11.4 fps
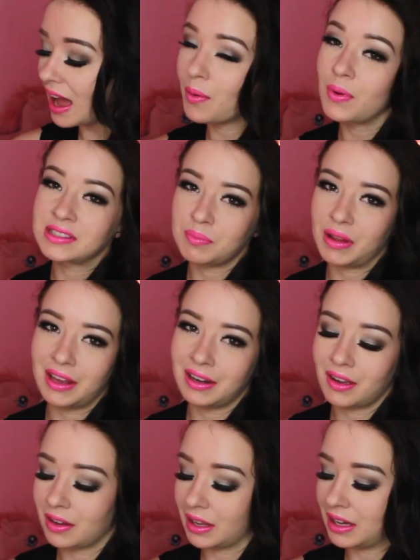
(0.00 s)
I wasn't
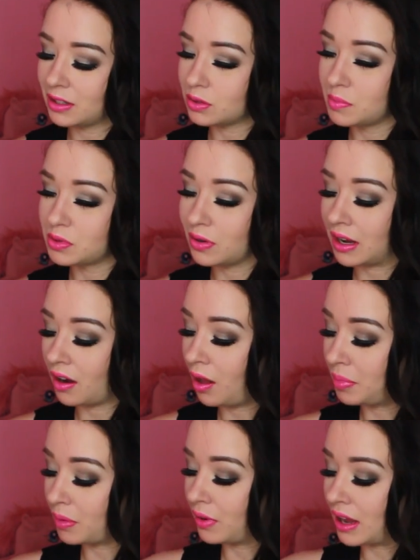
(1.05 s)
planning on getting a swimsuit at
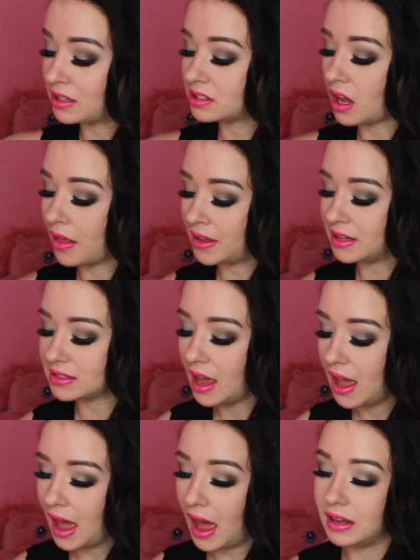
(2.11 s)
all, but when I saw this,
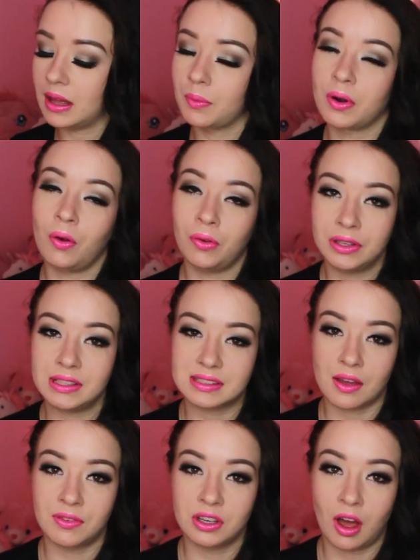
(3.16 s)
and they were only
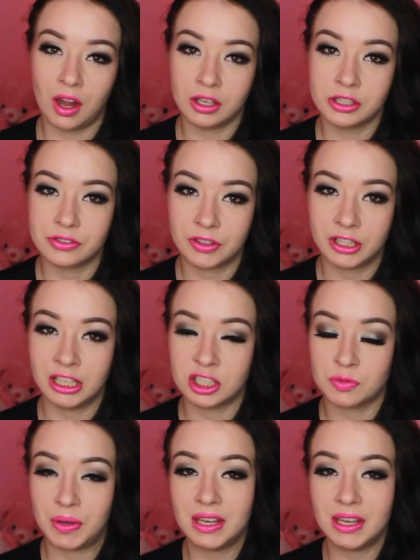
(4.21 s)
seven dollars for each